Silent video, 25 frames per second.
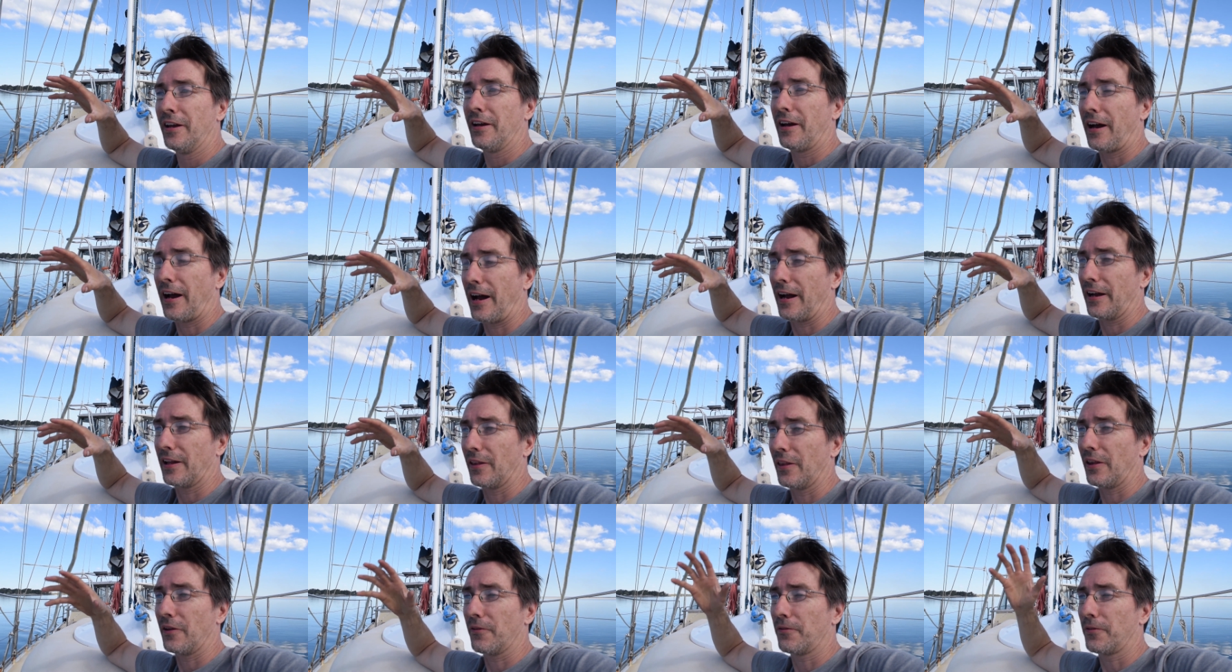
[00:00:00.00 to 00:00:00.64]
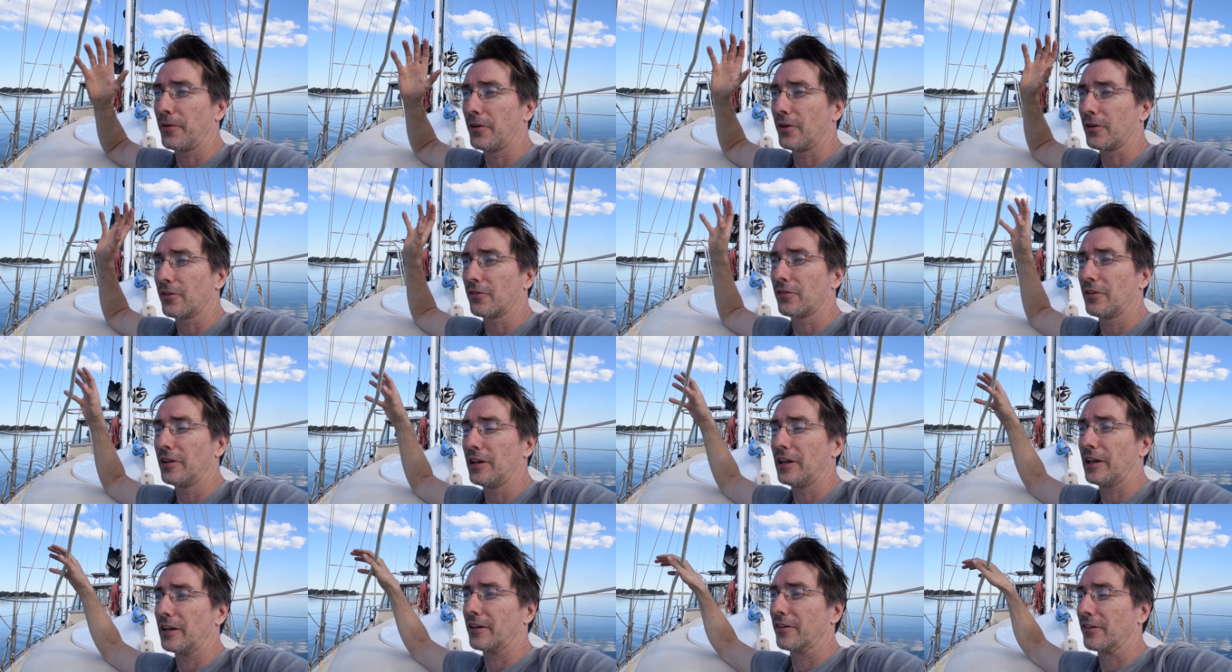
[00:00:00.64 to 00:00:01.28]
uh, in their first
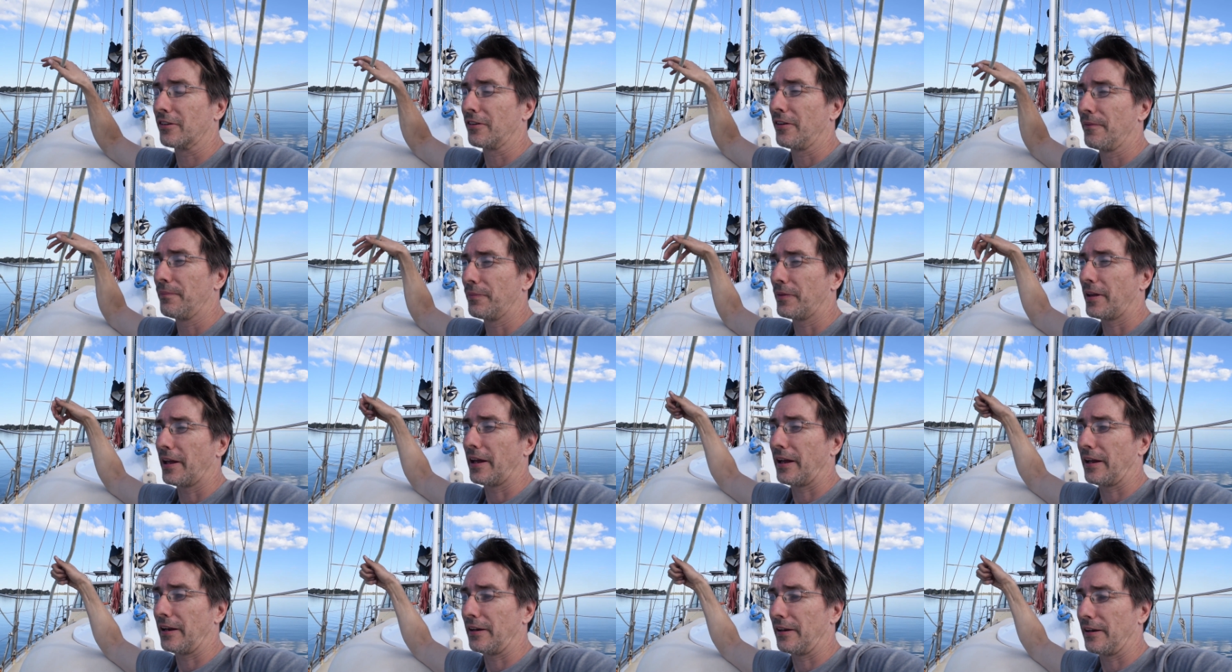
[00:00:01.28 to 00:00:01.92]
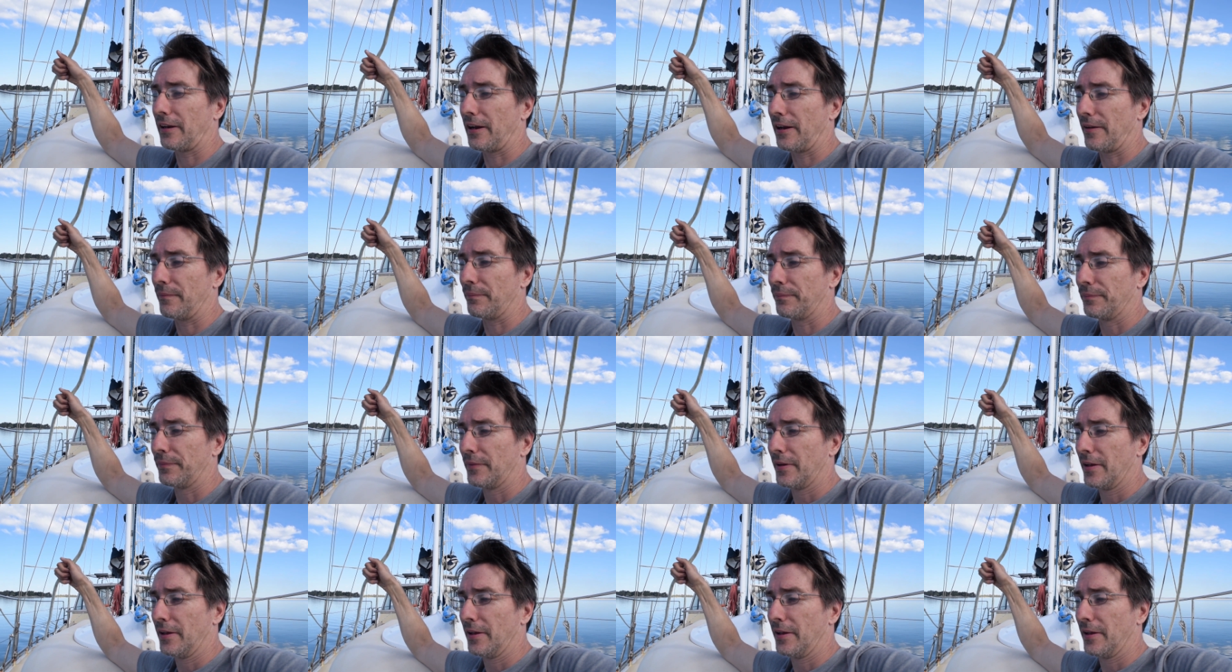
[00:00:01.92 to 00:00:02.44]
innings. And um,